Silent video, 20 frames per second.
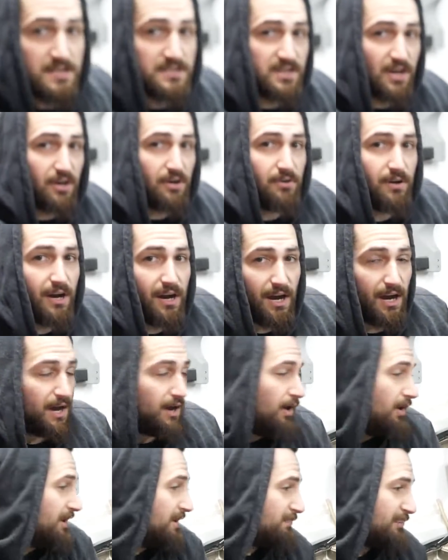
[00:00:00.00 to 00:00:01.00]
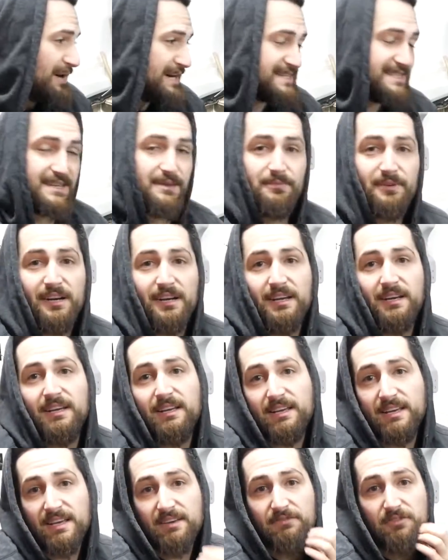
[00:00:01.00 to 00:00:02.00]
So all the prices I'm going
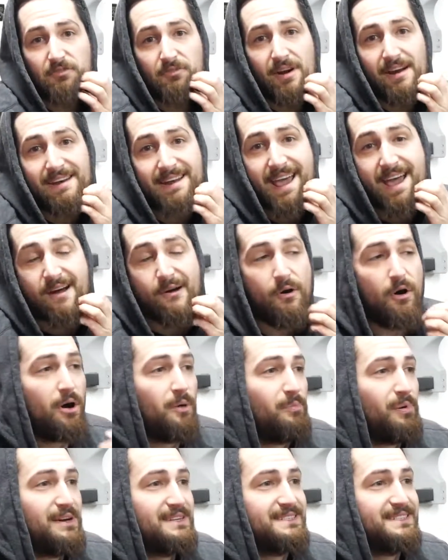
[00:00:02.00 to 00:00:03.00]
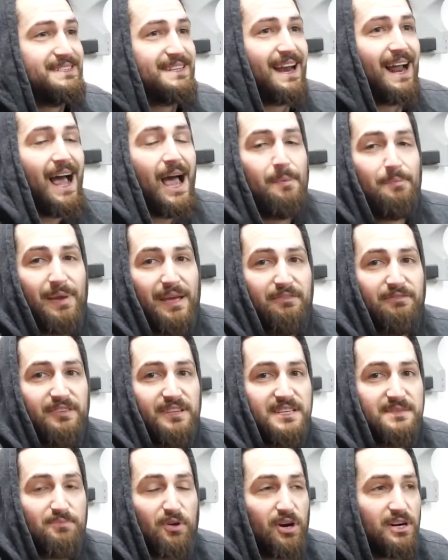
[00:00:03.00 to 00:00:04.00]
to give you right now are prices that I paid for
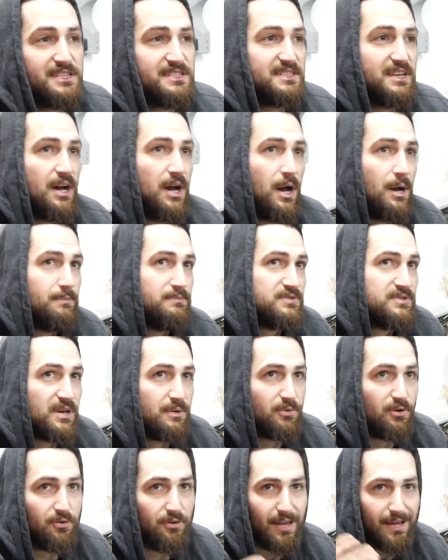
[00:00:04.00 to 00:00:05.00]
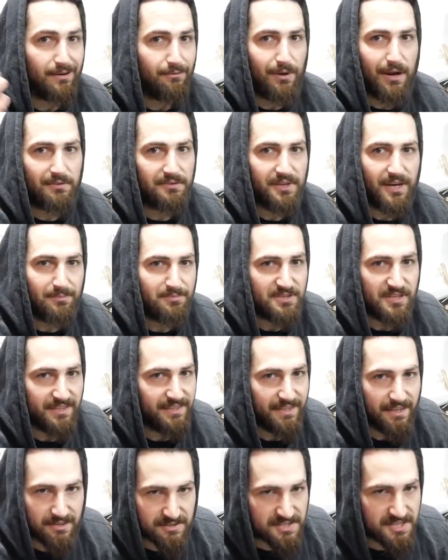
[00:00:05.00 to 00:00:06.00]
these parts. Some are like rounded up to the
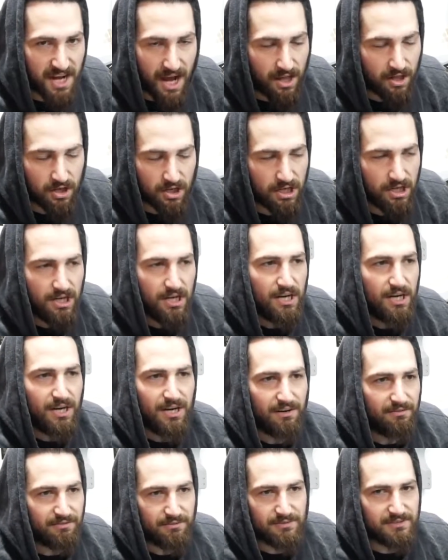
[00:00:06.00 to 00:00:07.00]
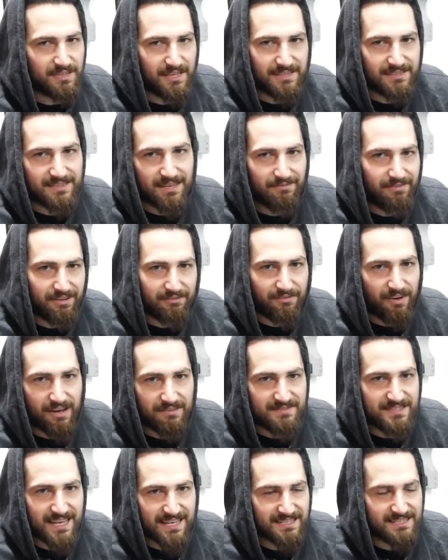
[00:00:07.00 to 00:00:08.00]
nearest dollar. If it was like
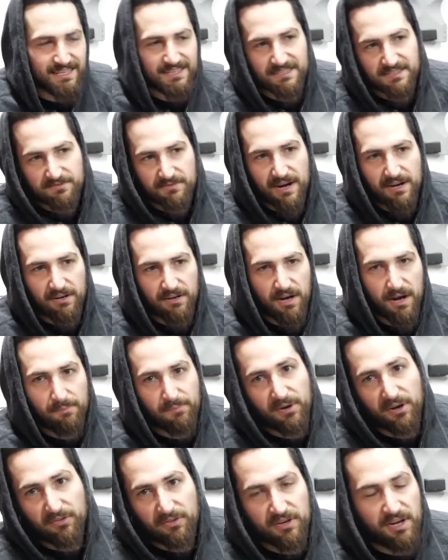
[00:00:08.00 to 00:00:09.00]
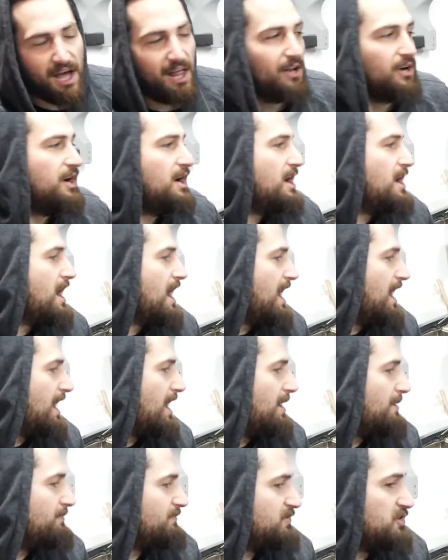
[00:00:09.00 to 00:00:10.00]
75 cents, I just rounded it up another dollar.
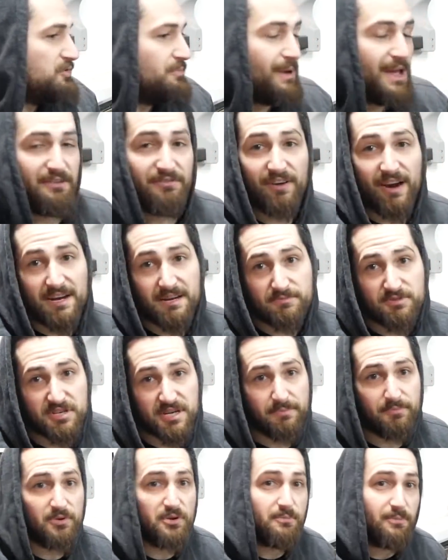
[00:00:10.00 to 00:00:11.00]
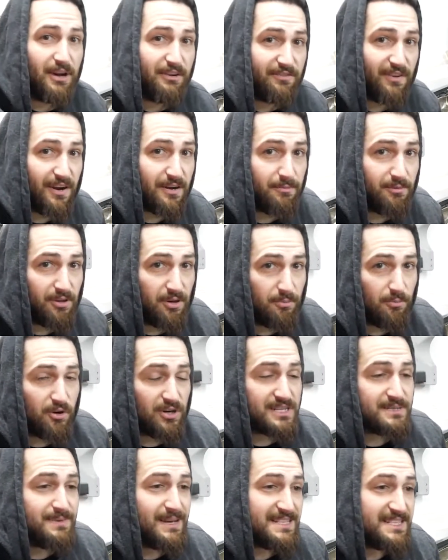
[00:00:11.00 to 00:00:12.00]
You may find them cheaper, you might find them a little more
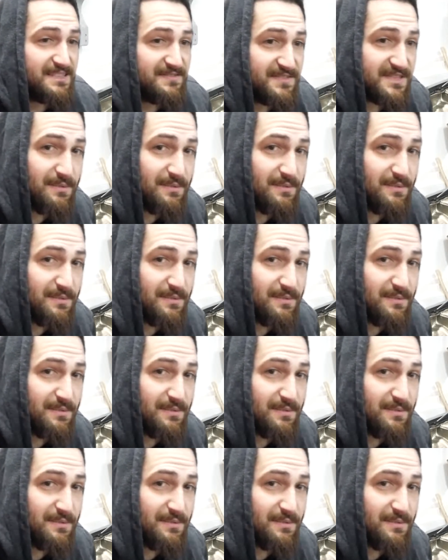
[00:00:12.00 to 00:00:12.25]
expensive.